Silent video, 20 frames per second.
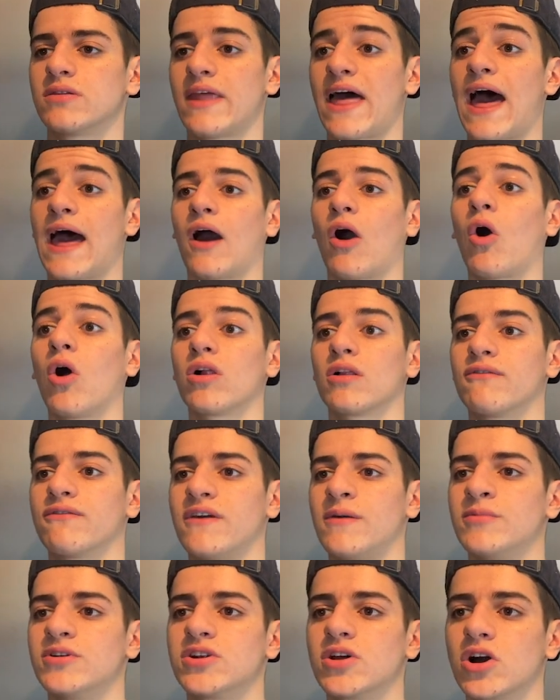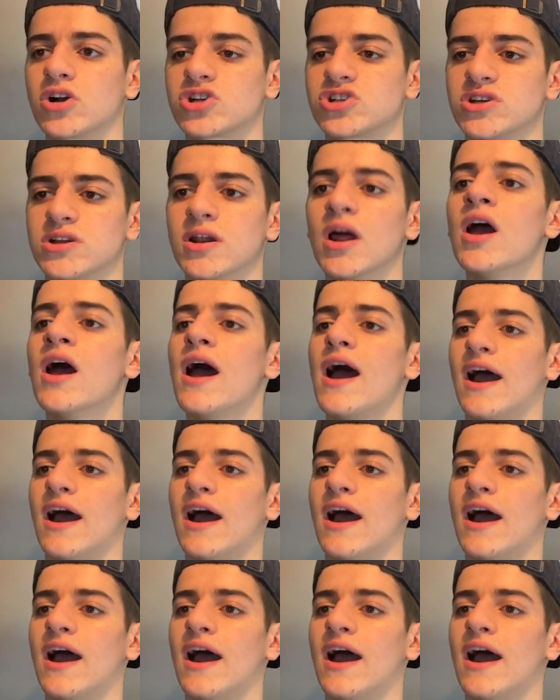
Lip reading: that Hall of Fame induction.